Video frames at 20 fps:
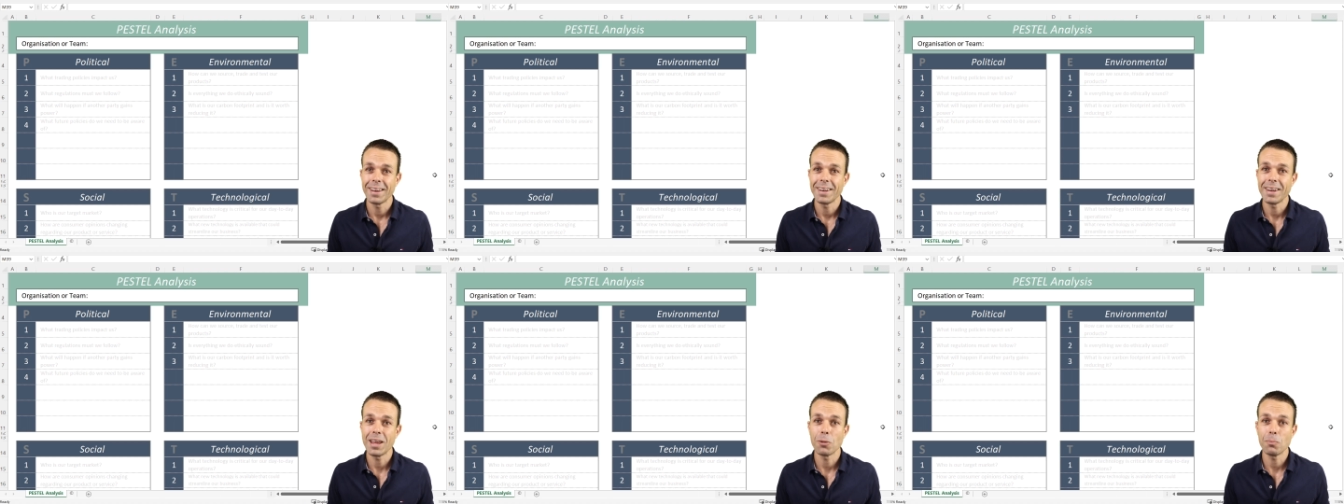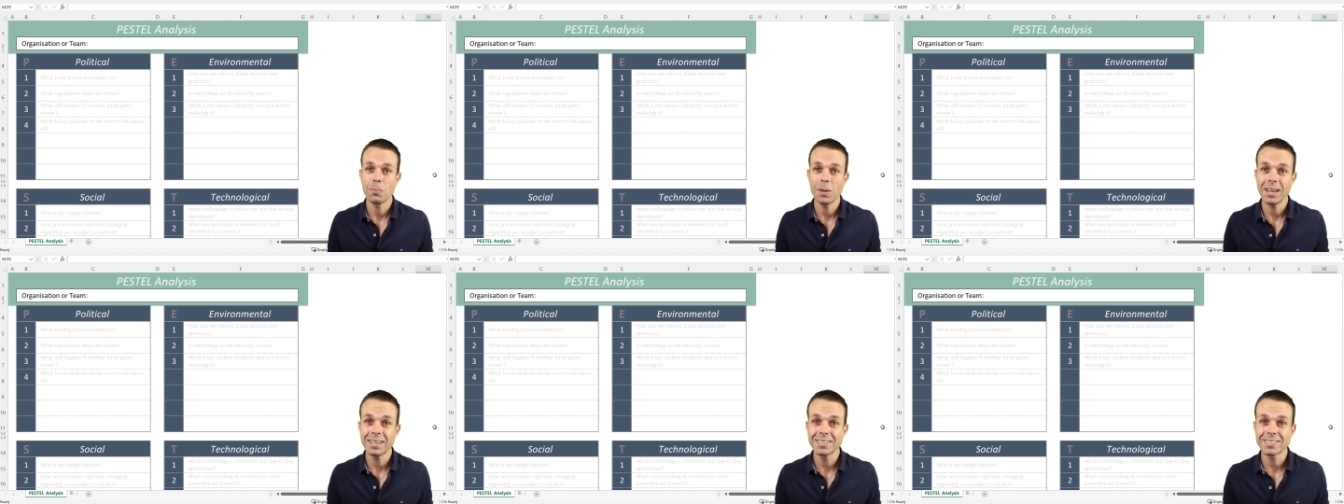Now
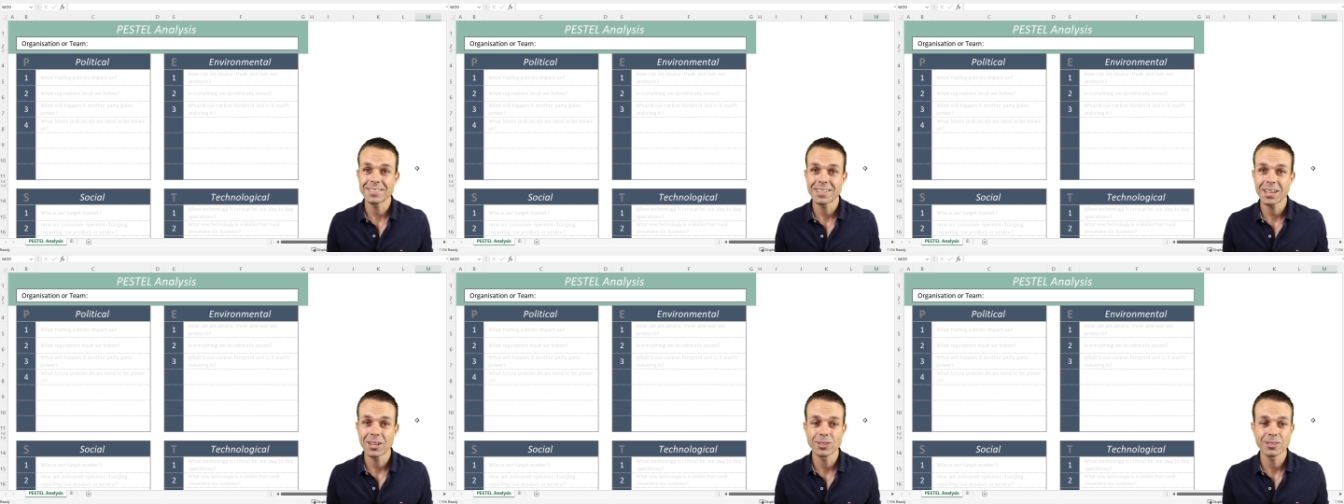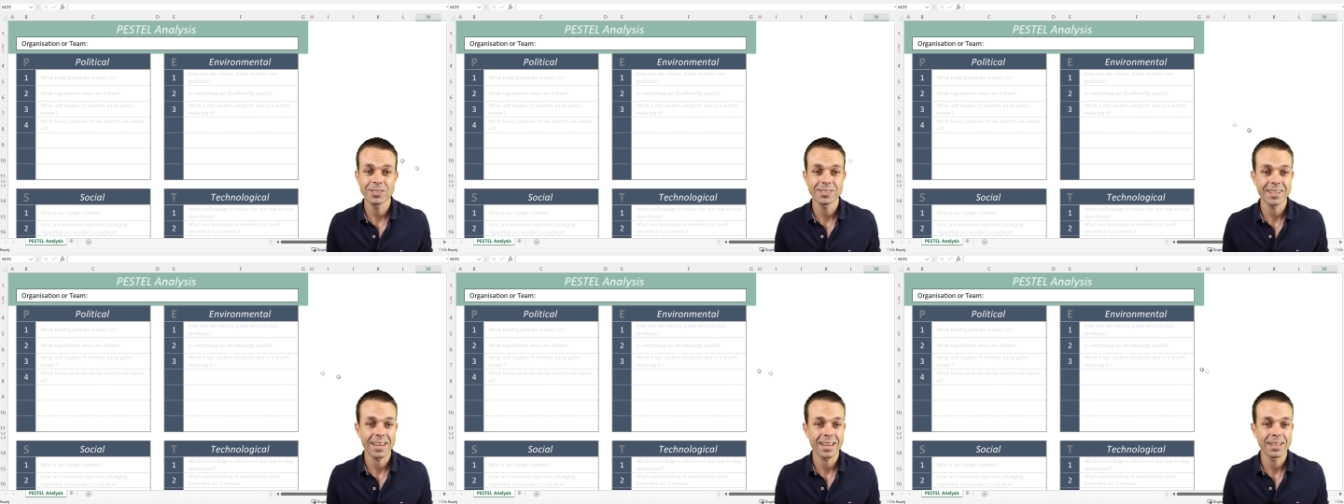PESTEL
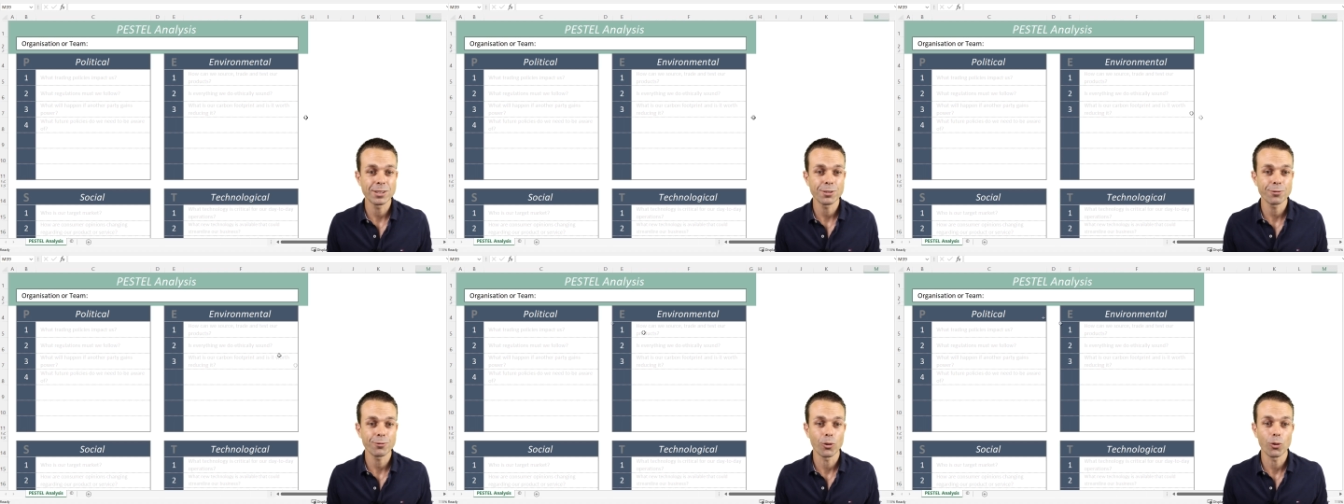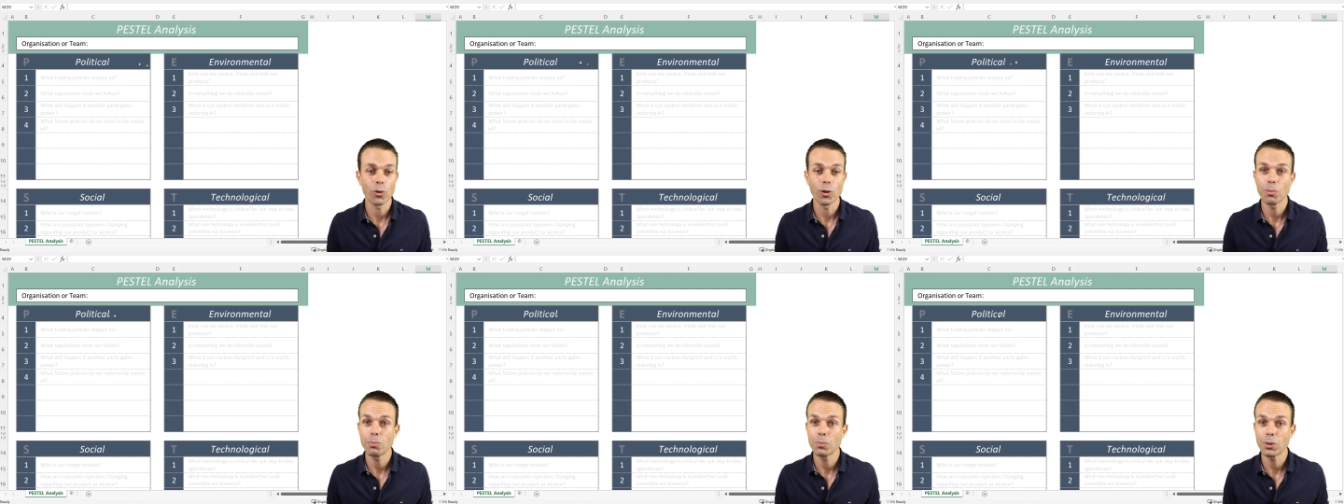stands
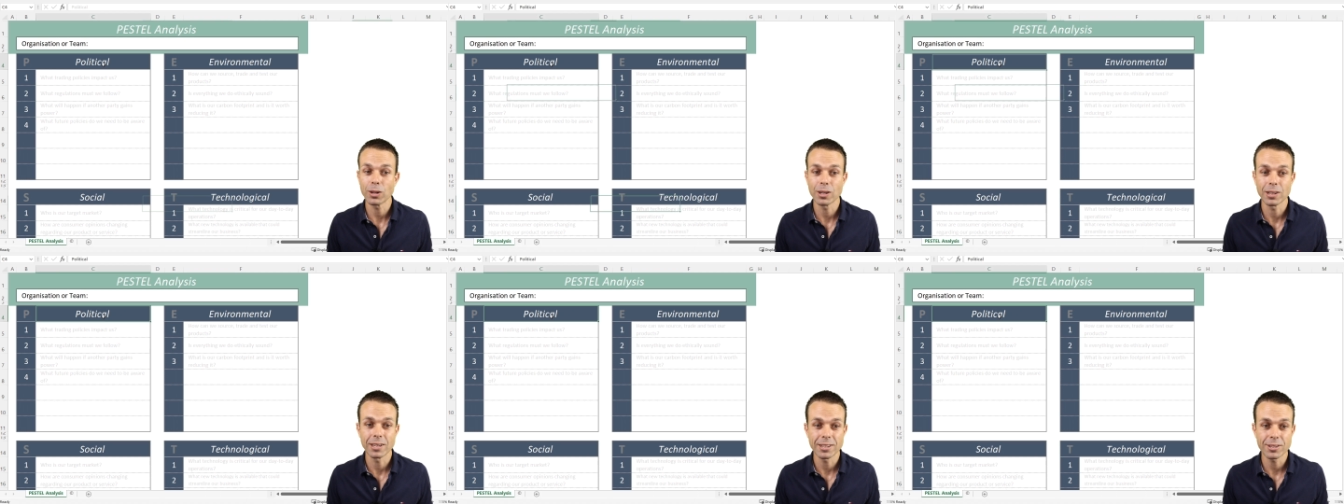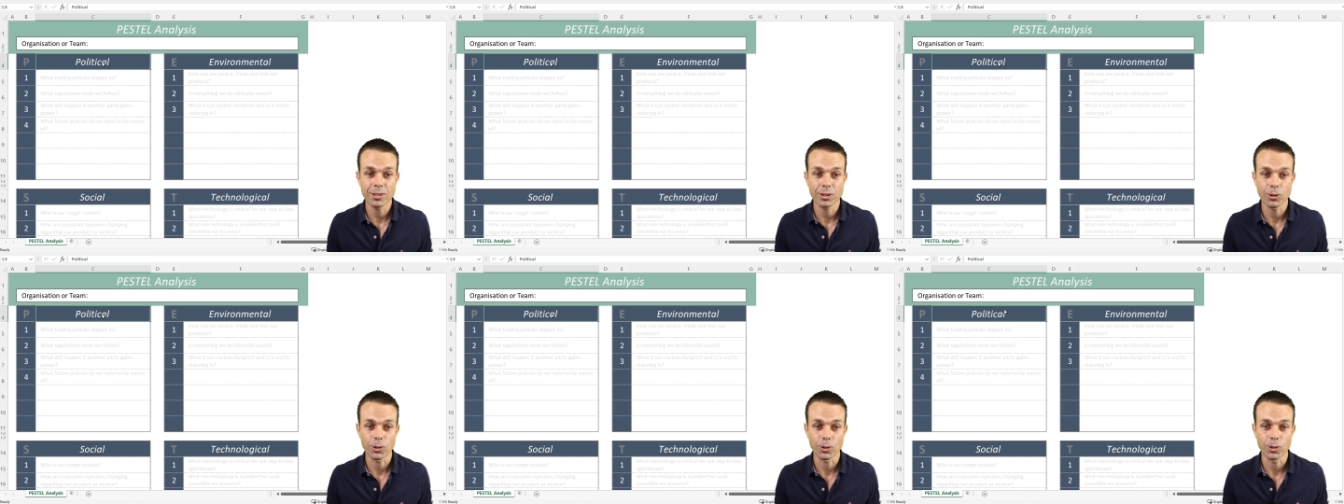for
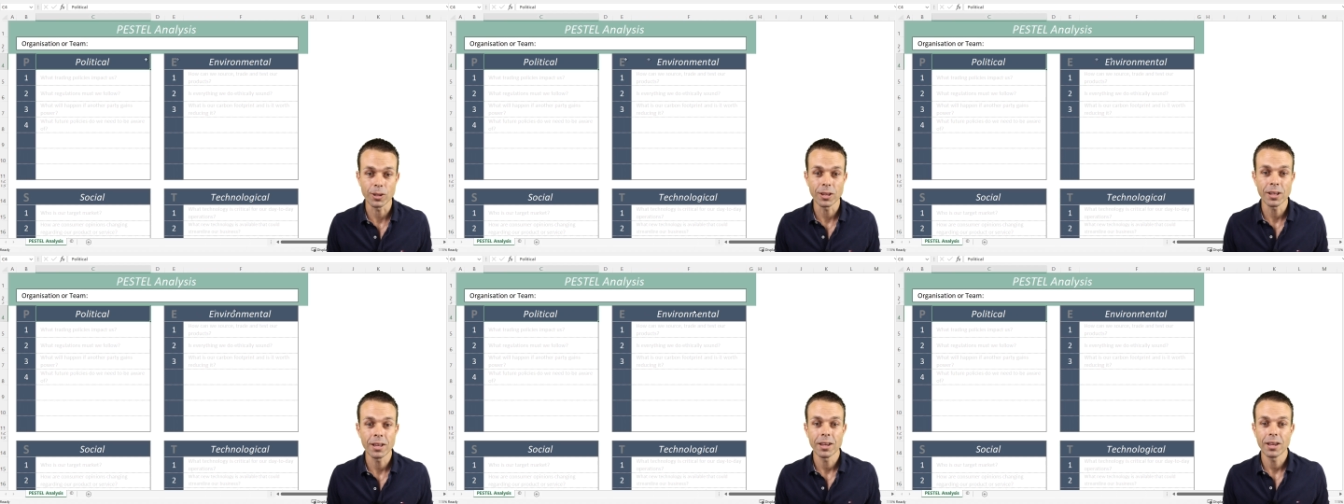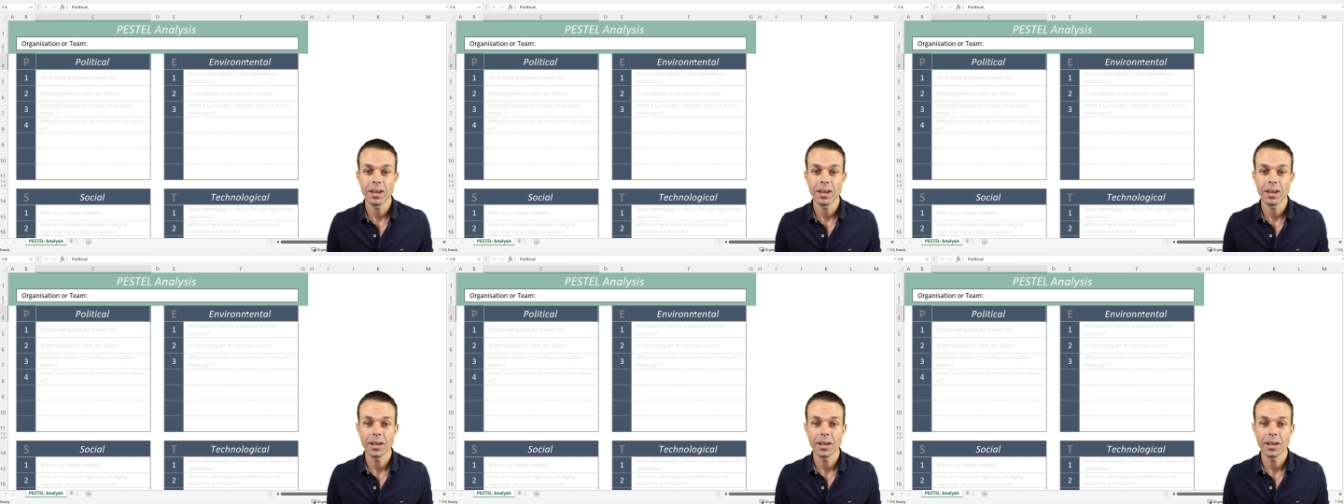political,